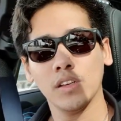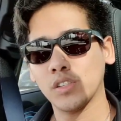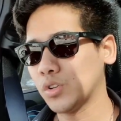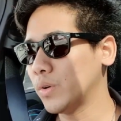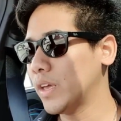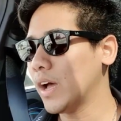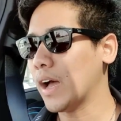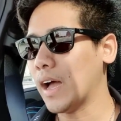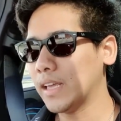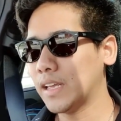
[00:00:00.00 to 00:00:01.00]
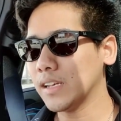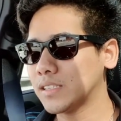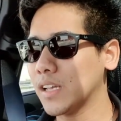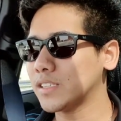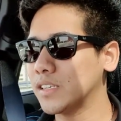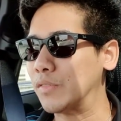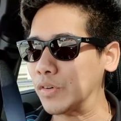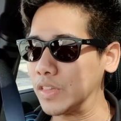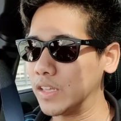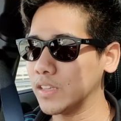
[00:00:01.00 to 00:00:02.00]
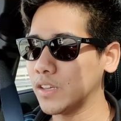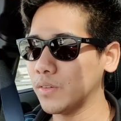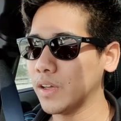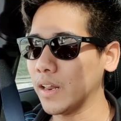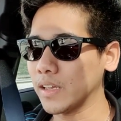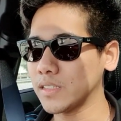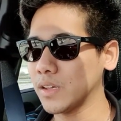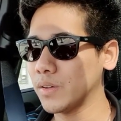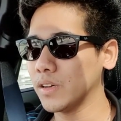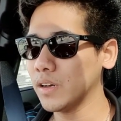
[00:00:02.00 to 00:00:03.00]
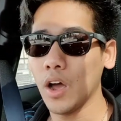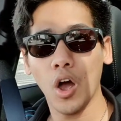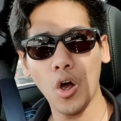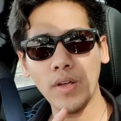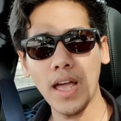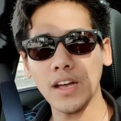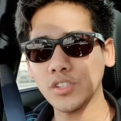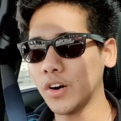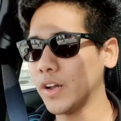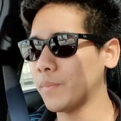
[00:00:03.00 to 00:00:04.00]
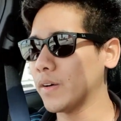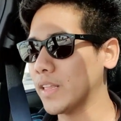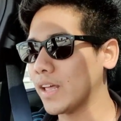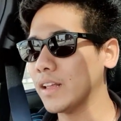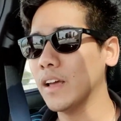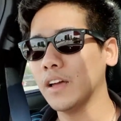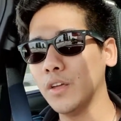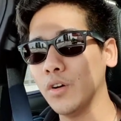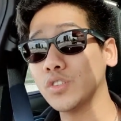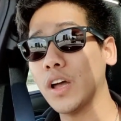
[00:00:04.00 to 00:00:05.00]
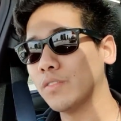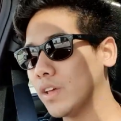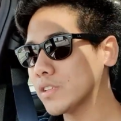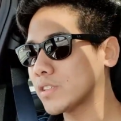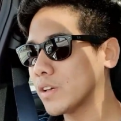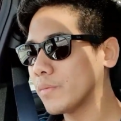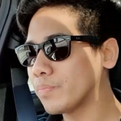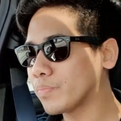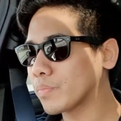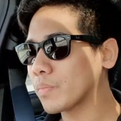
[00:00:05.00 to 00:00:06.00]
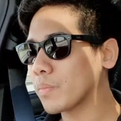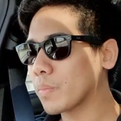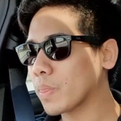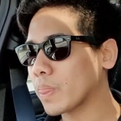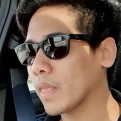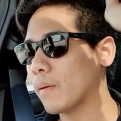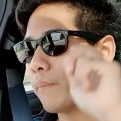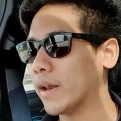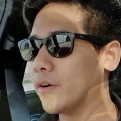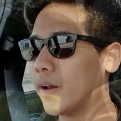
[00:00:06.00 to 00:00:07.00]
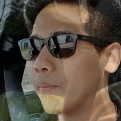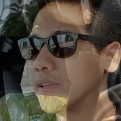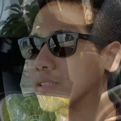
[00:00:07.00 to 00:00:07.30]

So yeah, I guess that's it for the interior and exterior. Oh yeah, sorry about that. You also have this panoramic